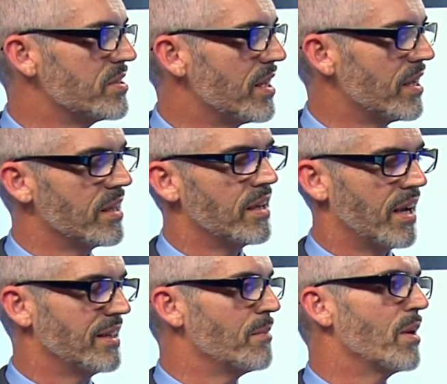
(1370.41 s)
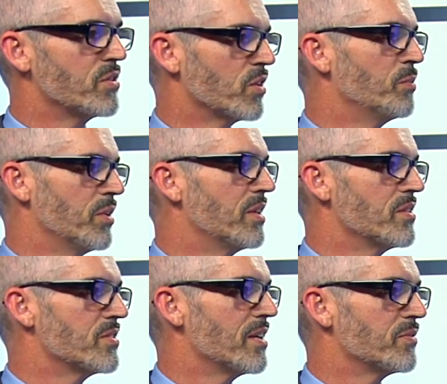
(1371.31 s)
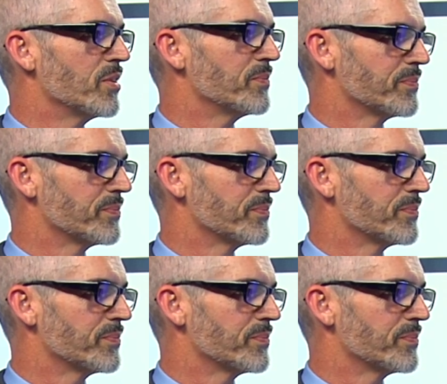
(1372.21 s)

day, and that makes our communities safer.